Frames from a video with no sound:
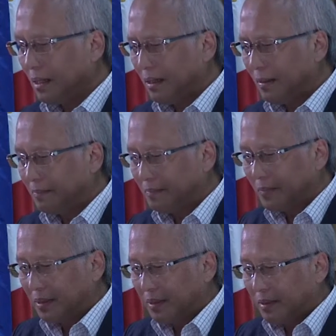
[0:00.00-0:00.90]

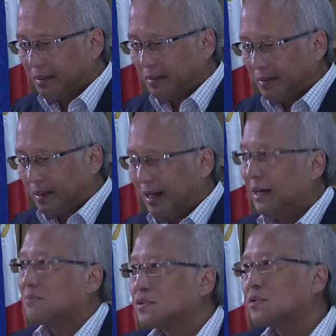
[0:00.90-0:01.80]

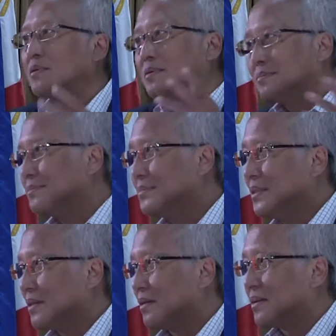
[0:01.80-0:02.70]
I'm sure
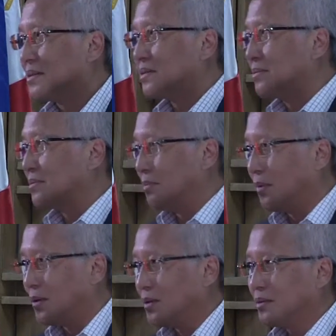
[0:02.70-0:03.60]
there's
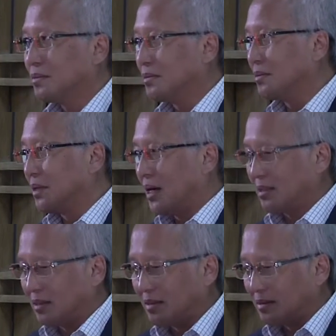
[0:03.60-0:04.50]
more to
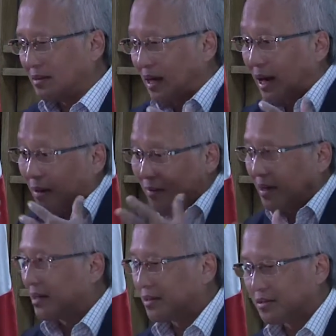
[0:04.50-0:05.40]
that than how
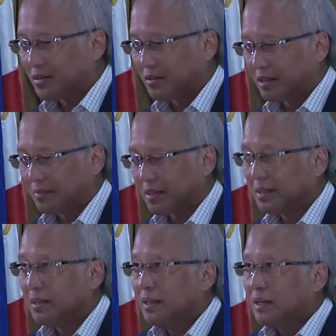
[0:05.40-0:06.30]
I understood it,
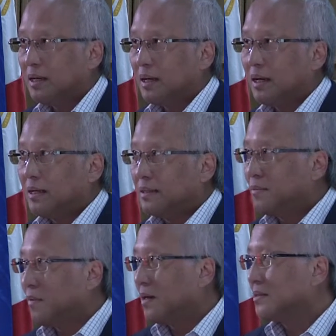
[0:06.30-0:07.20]
but
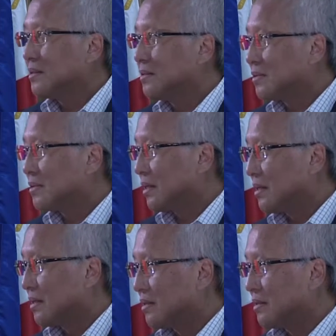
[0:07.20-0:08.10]
I wanted to
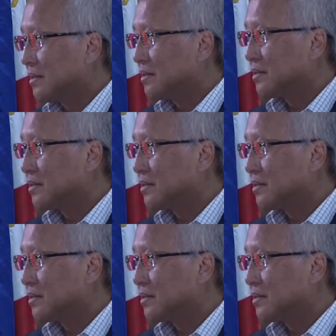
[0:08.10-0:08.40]
share